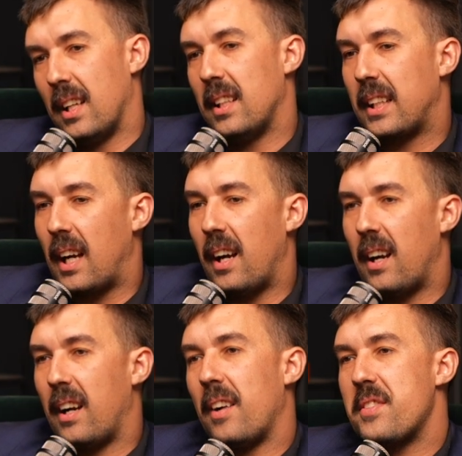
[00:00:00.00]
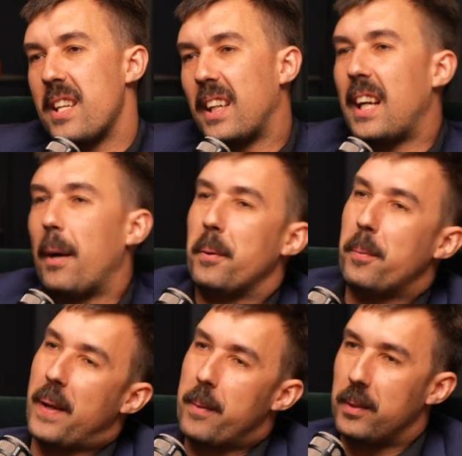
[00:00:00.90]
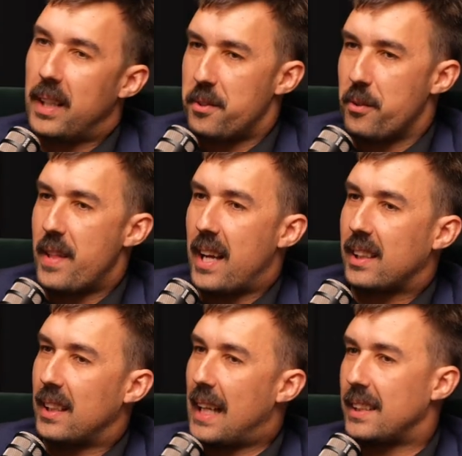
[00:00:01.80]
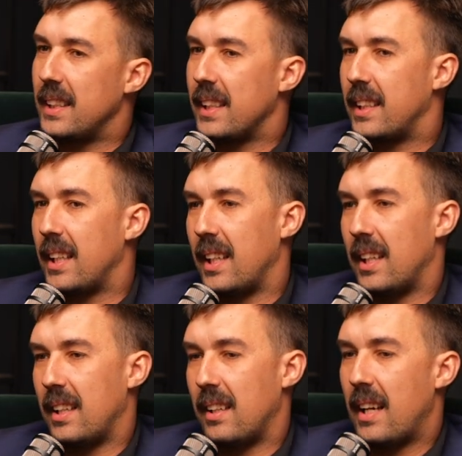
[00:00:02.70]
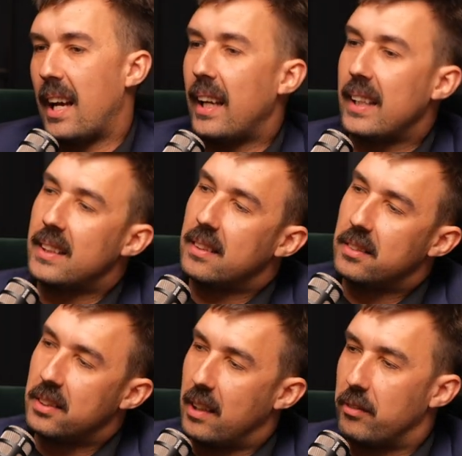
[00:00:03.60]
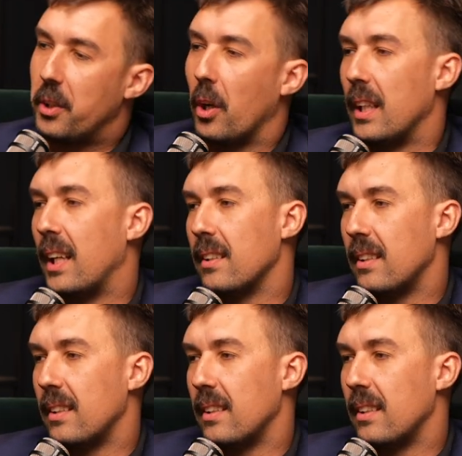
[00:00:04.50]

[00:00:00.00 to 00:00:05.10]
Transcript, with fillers: Like I see a couple of people that do that classic, uh, "Hey, do you have a dollar?"